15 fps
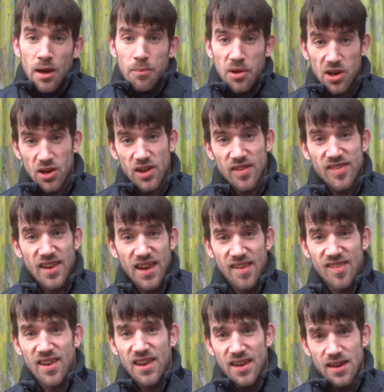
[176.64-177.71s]
But look, it's
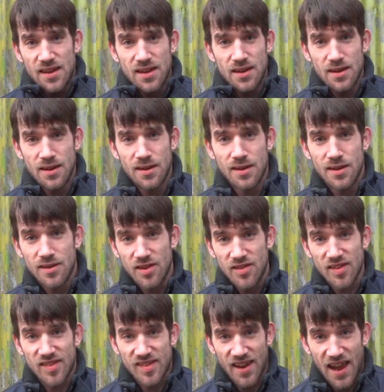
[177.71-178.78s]
easy to
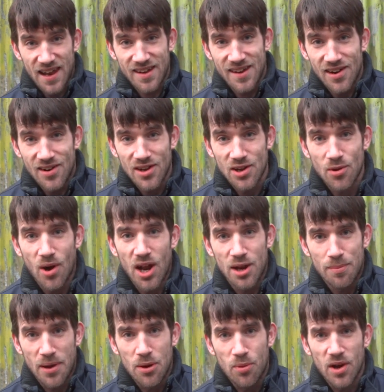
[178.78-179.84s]
just stand here and go on
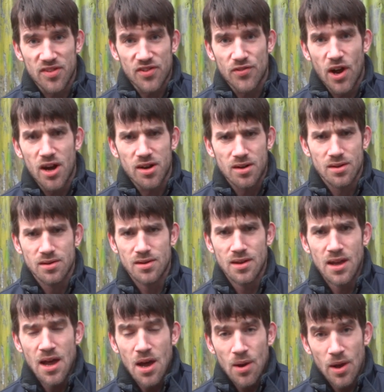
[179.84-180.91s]
about what's wrong
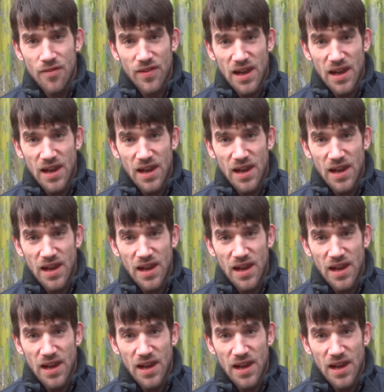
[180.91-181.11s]
we've